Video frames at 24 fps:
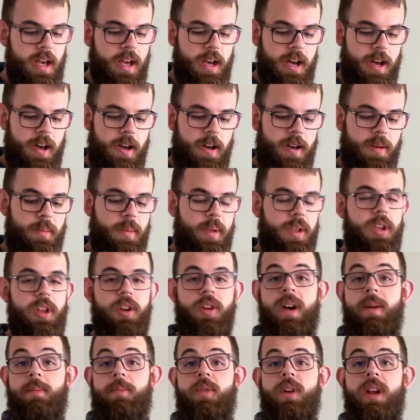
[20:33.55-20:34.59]

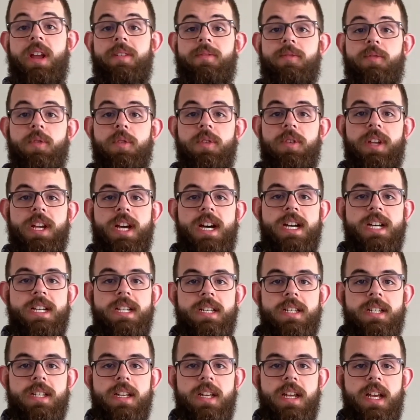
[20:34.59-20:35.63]
I'm praying for you
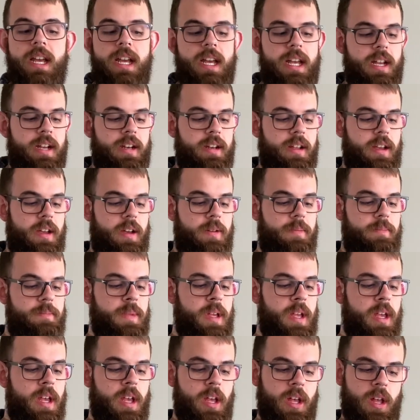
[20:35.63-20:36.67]
guys, and
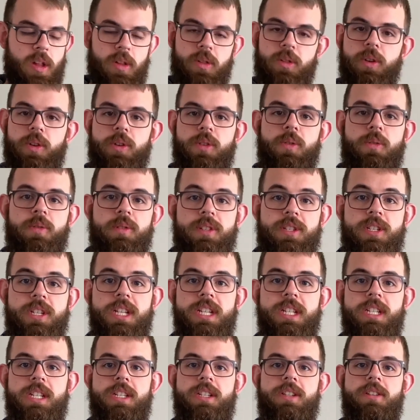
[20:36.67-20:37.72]
look towards
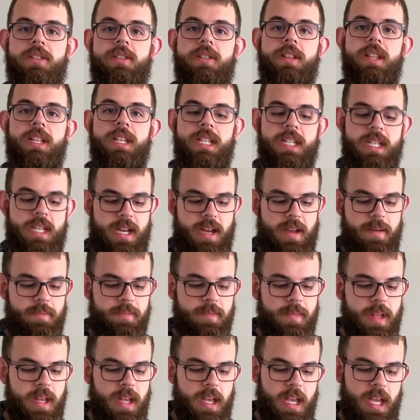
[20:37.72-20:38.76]
Jesus during this time.
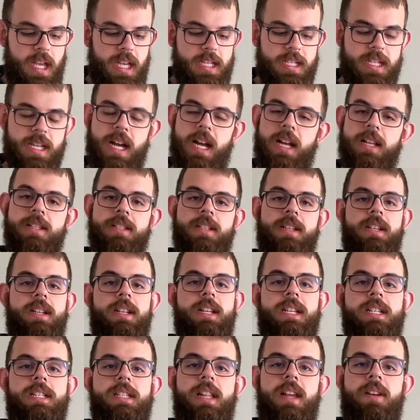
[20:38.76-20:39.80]
He's constant,
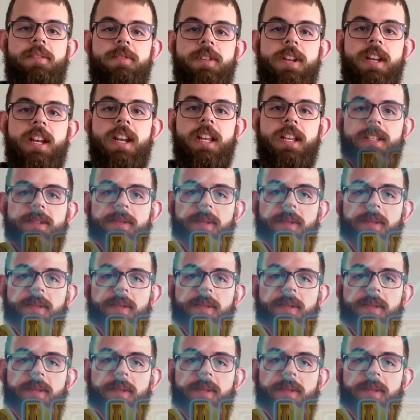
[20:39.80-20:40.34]
he's loving, and he's